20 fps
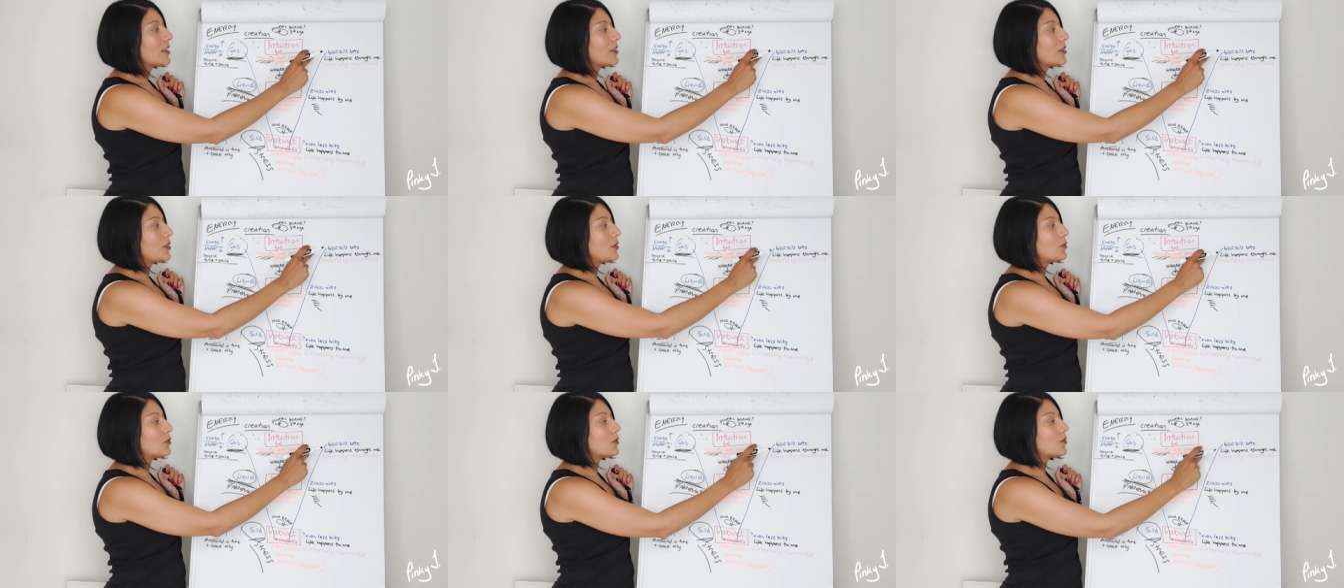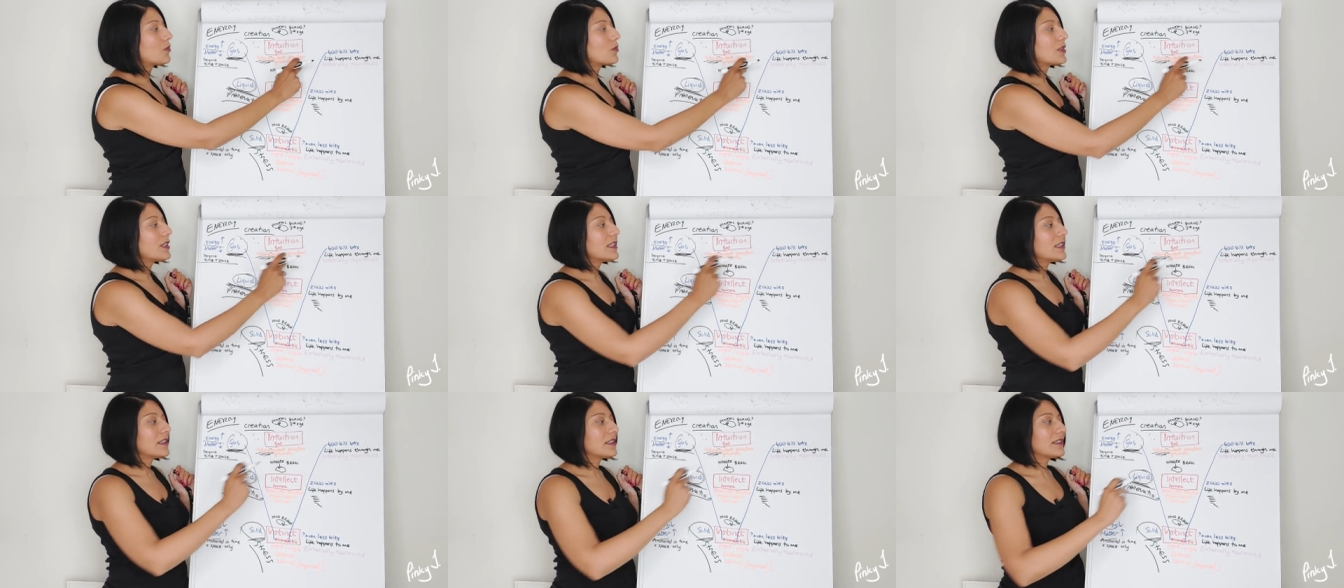you will
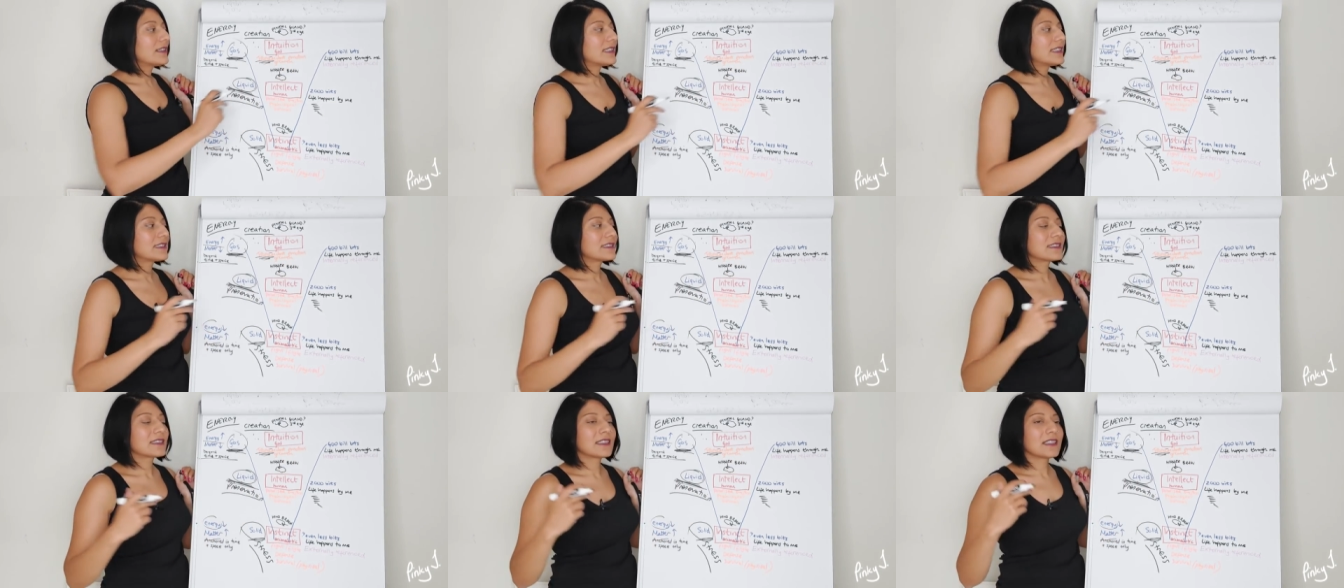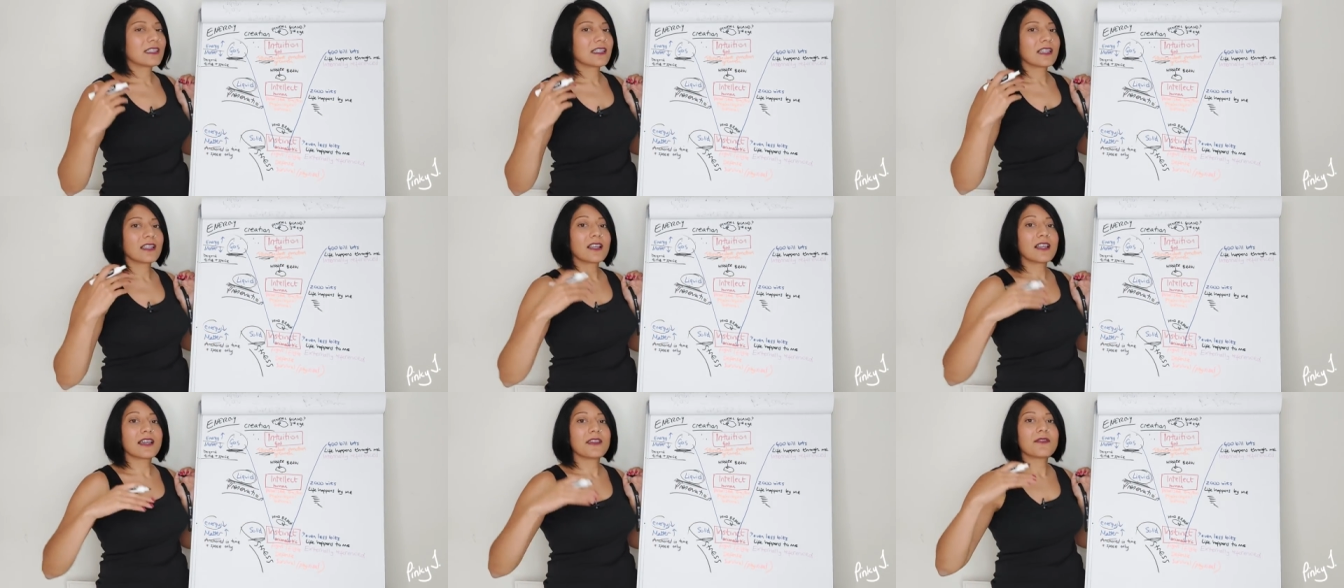realize that
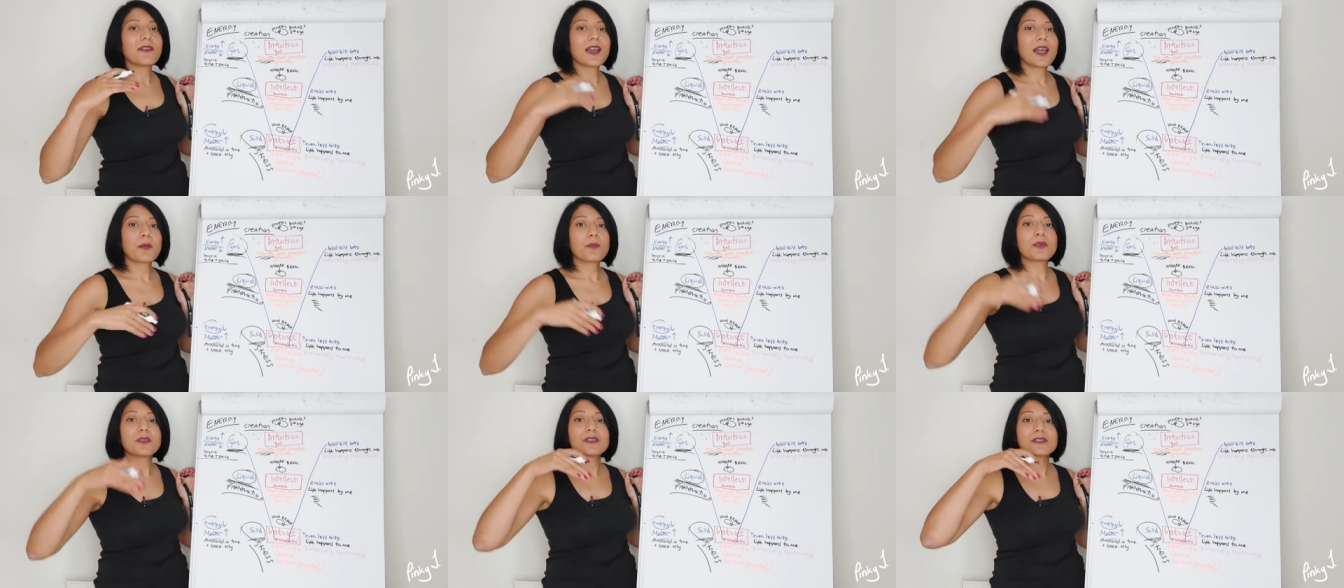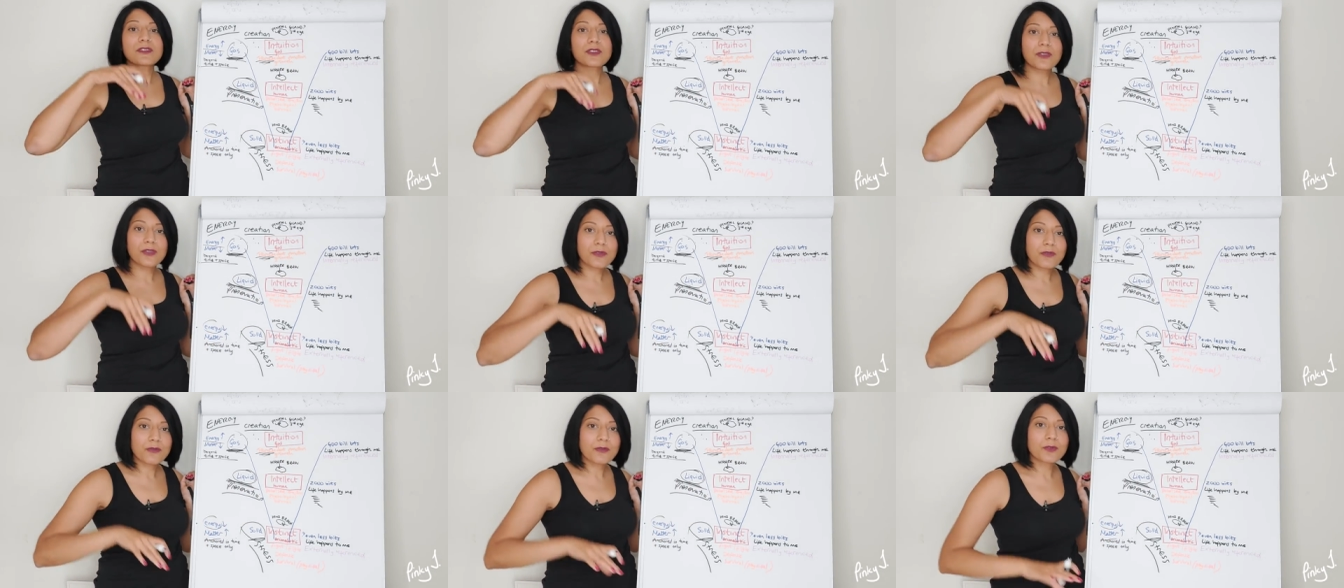life happens
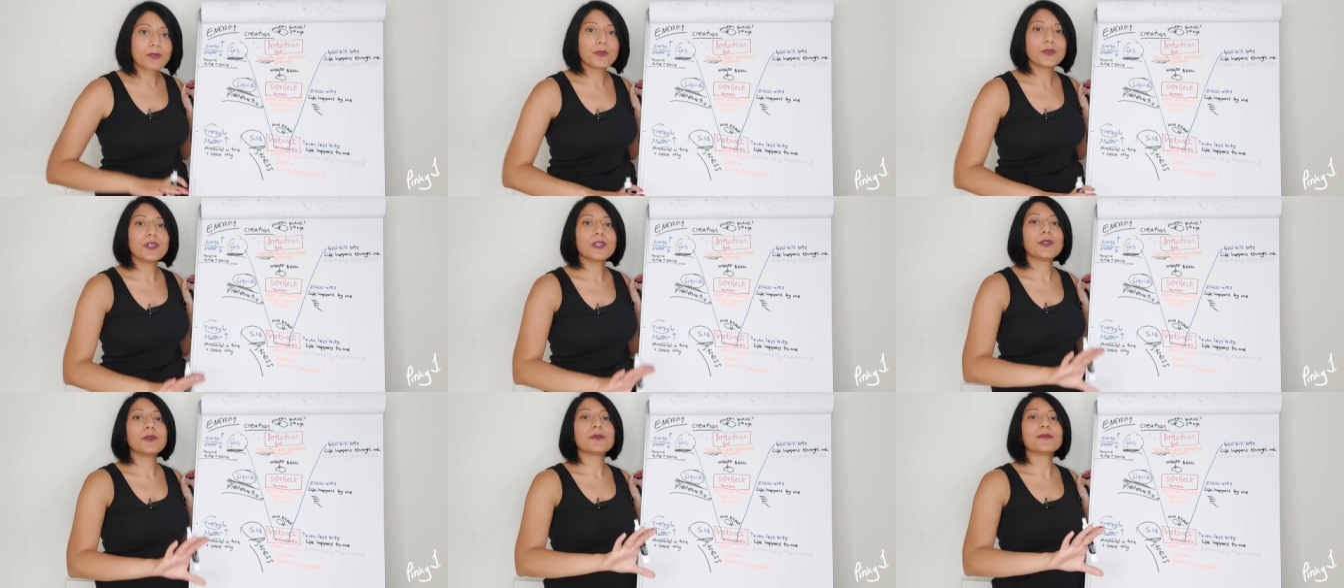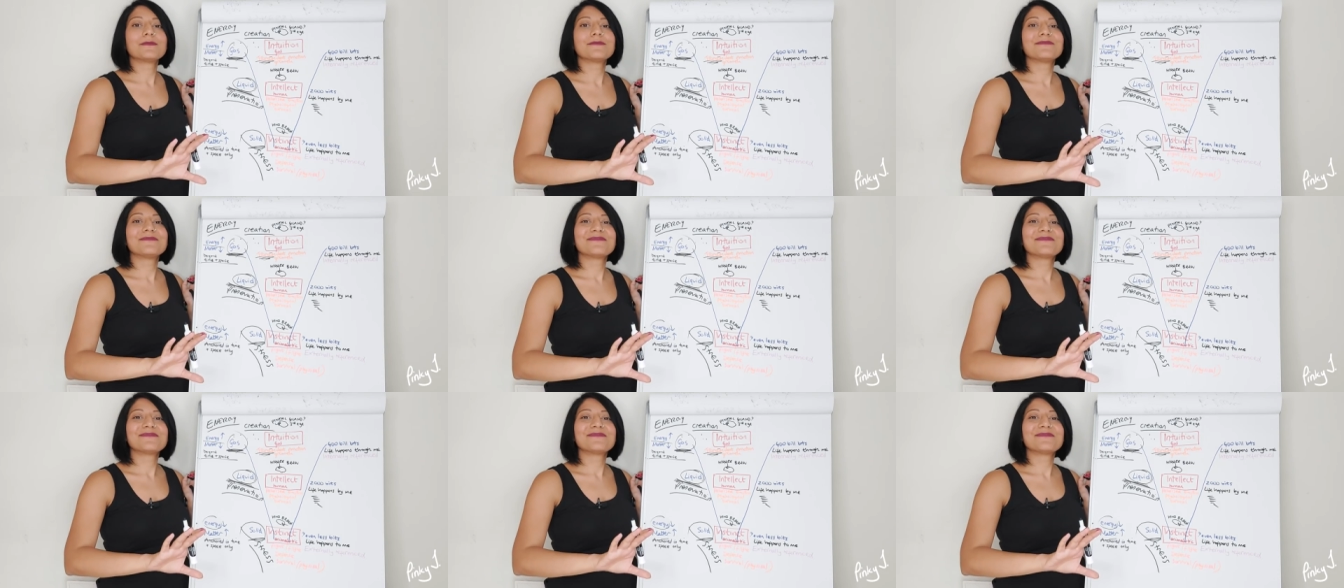through you.